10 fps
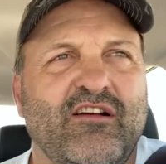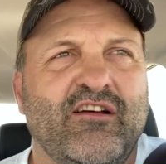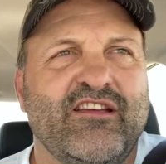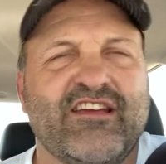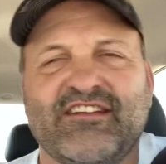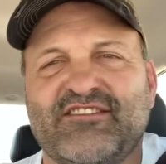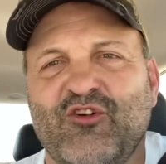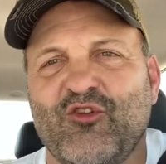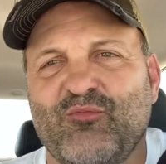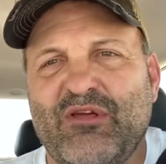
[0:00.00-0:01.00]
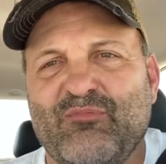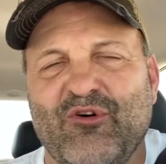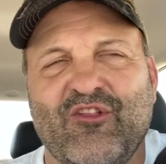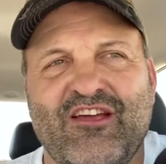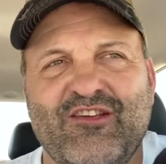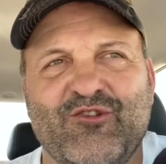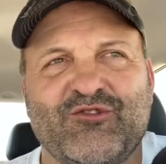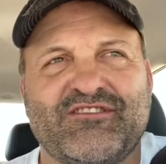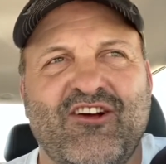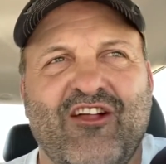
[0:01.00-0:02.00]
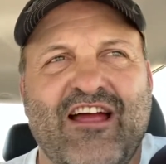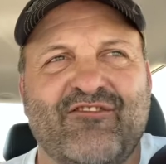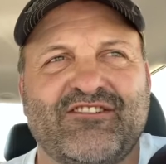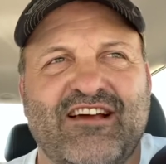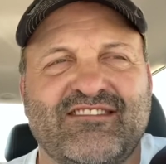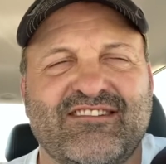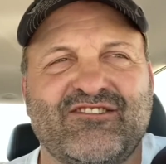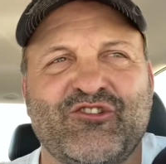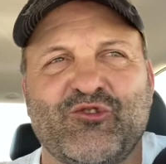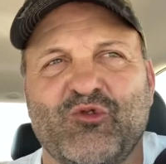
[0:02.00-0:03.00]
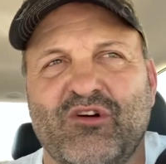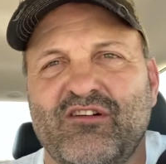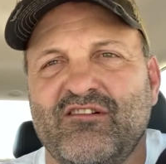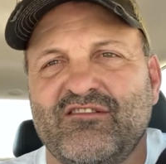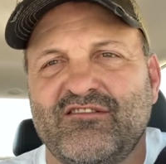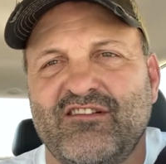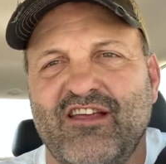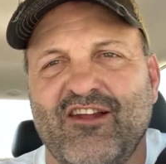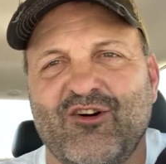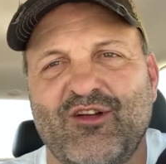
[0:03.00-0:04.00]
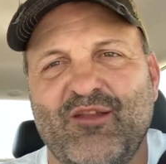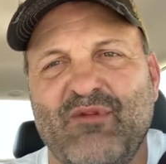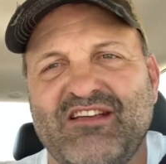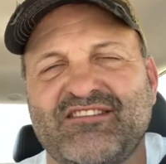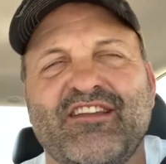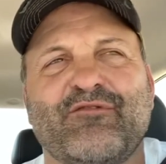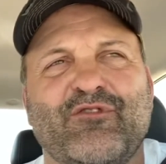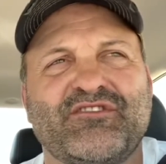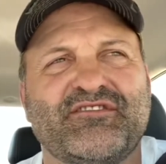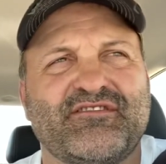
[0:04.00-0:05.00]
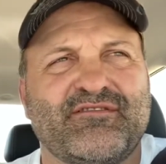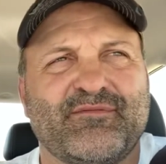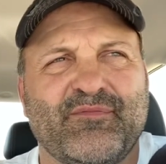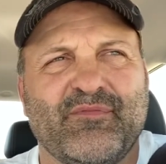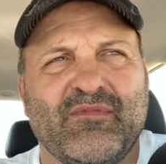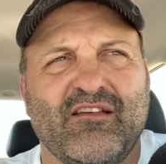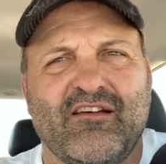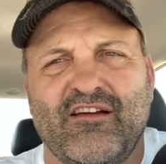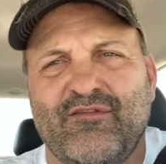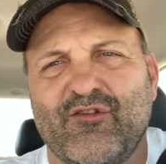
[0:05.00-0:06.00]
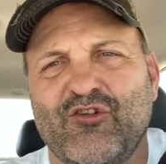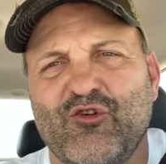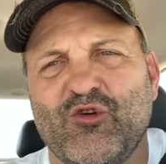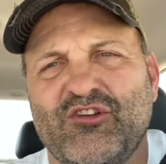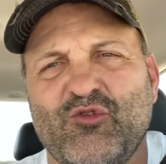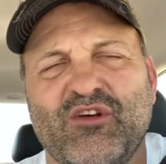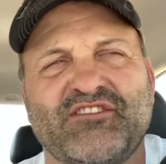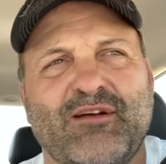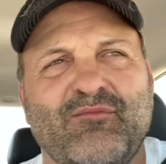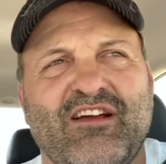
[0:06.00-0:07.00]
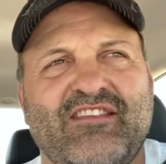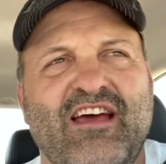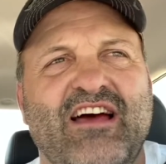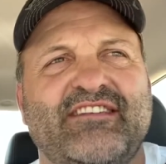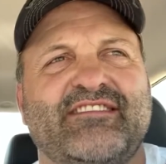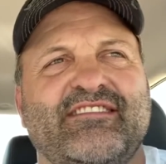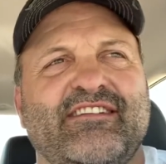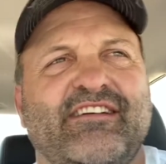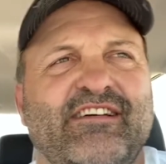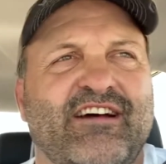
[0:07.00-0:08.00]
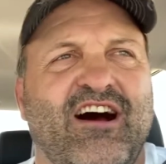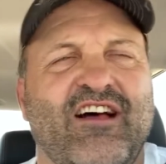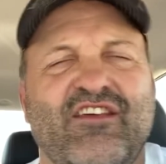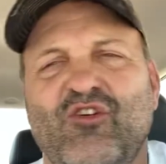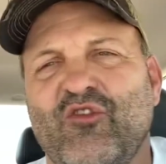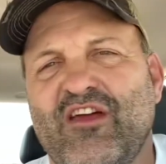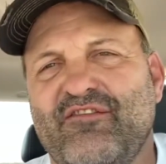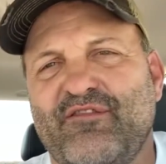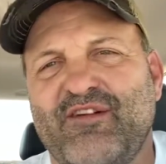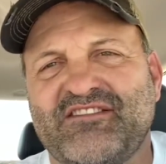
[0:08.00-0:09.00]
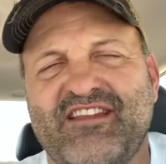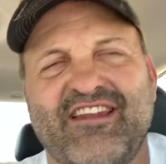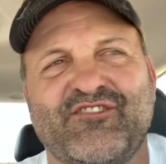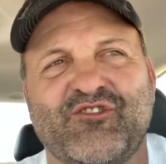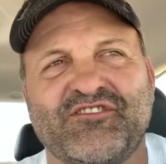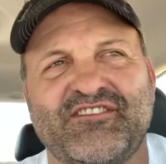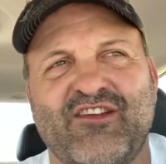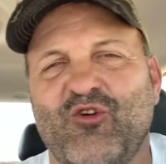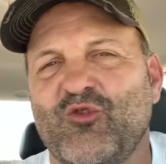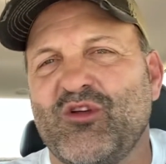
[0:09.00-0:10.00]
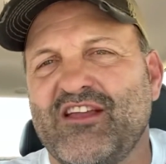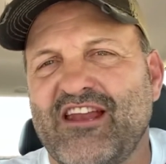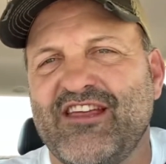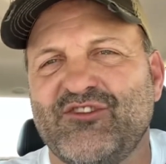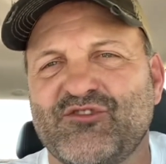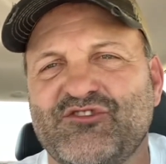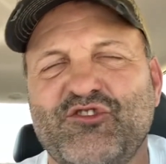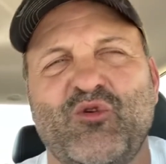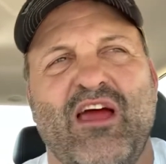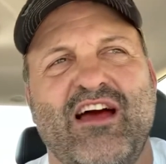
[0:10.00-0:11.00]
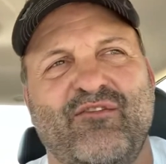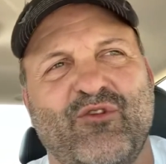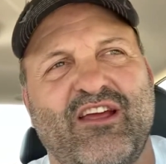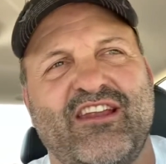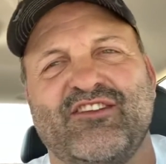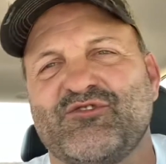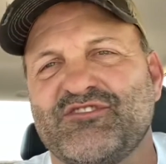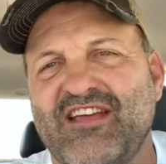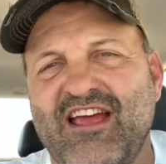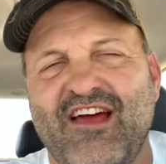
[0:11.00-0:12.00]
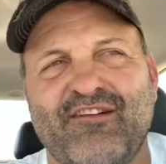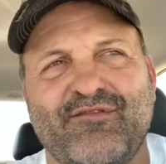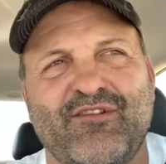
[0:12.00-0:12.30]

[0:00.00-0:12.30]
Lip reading: you get to know the people that you sell advertising to. It makes a difference. If you're new at doing something like that, they know they have a vested interest. They know what kind of interest you have, what kind of interest they have,